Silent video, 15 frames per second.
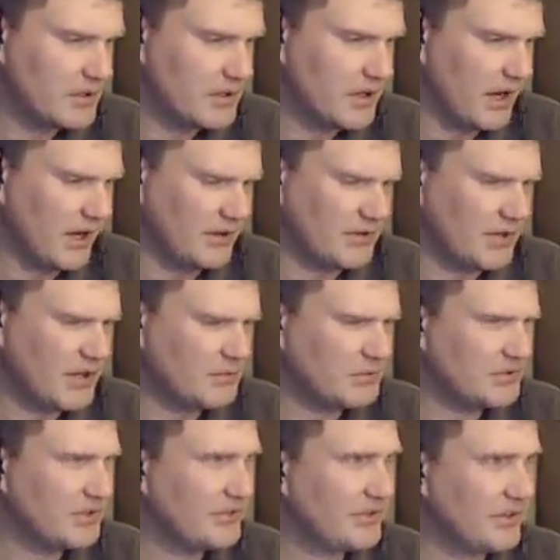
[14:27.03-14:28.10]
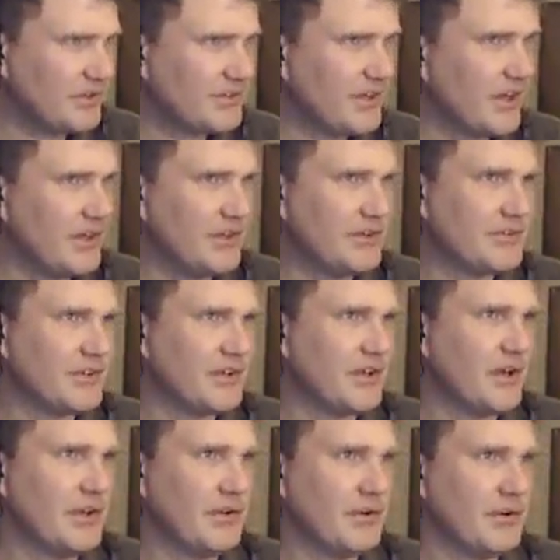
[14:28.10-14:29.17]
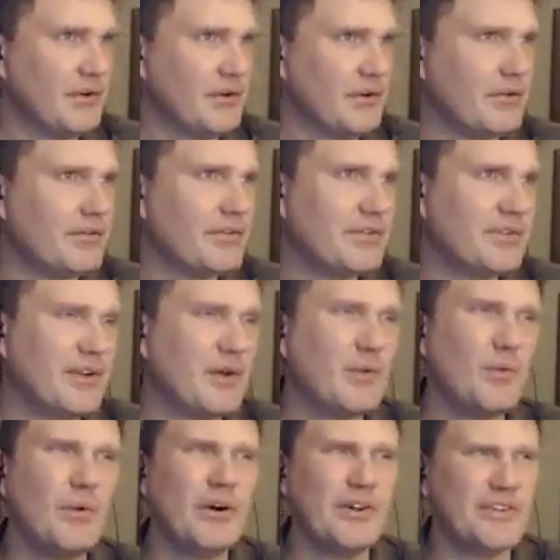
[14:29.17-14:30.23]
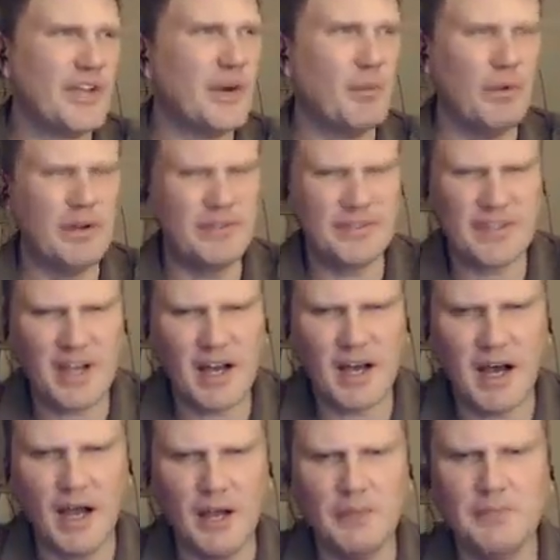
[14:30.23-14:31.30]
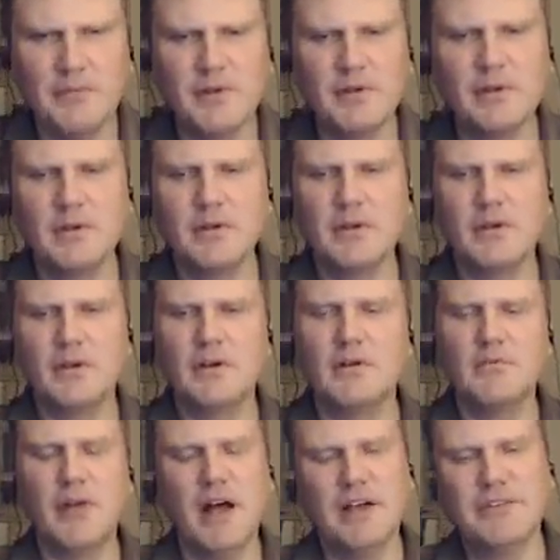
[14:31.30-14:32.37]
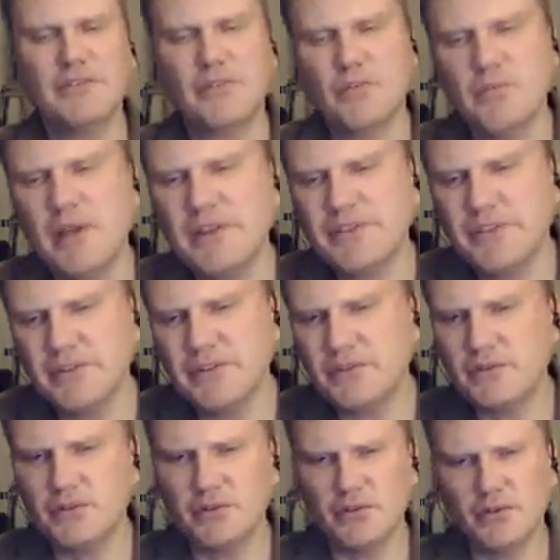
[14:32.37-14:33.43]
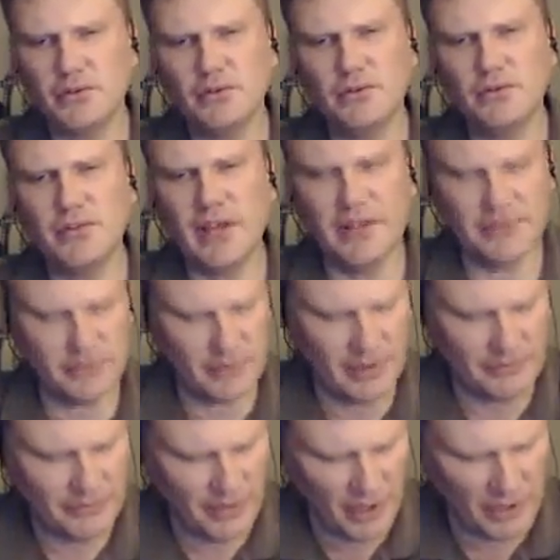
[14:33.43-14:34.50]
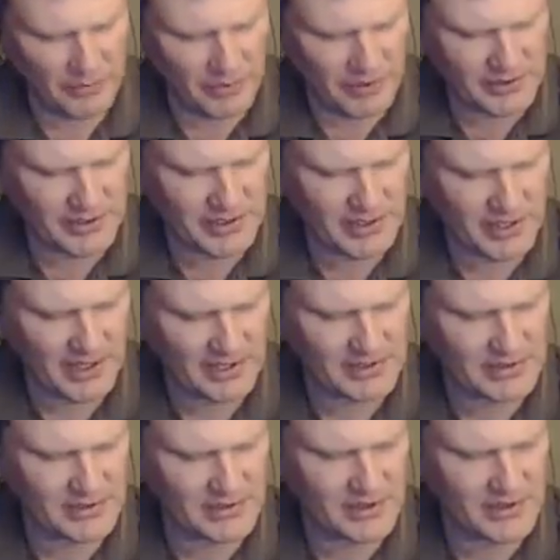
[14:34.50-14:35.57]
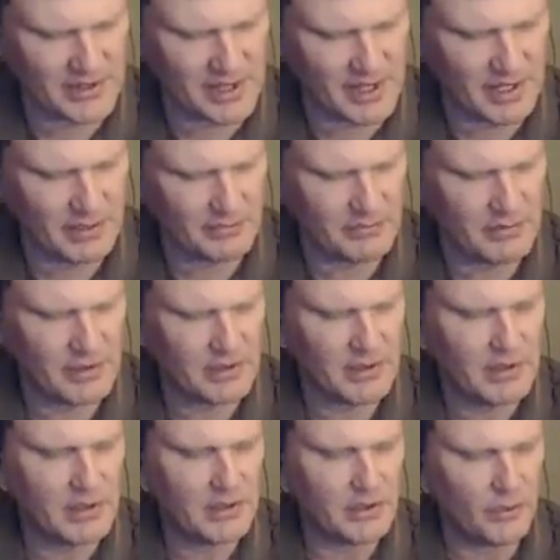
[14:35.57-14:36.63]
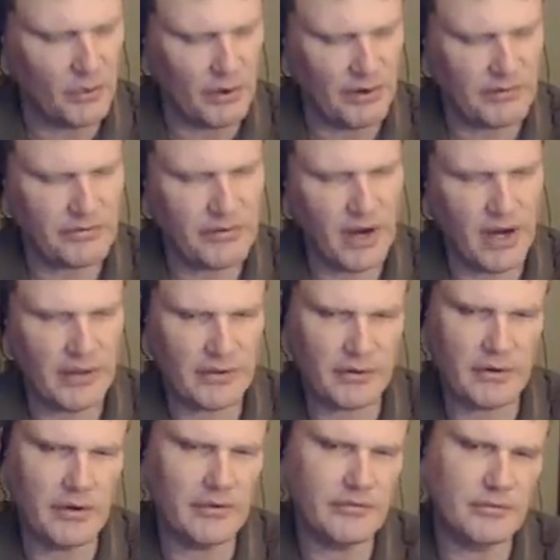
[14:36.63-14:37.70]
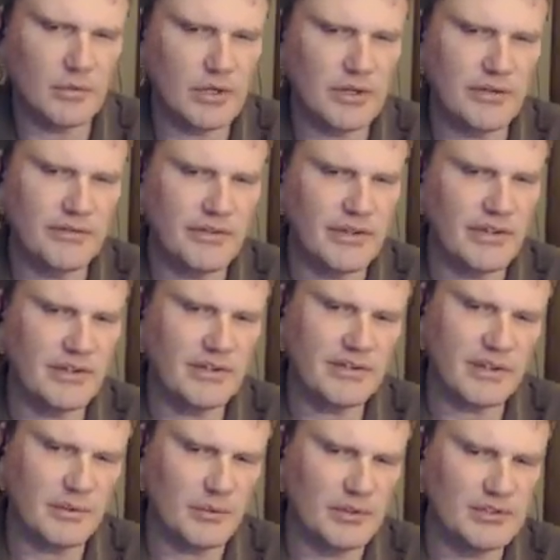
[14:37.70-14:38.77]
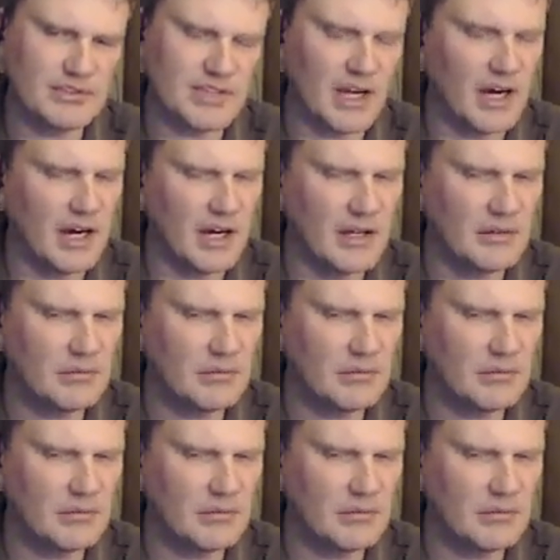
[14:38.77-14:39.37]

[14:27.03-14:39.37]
I do not believe there's others on other earths. There was at one time. As for message to you, yes, you have very much connection to them. You were a father of one of these at one time.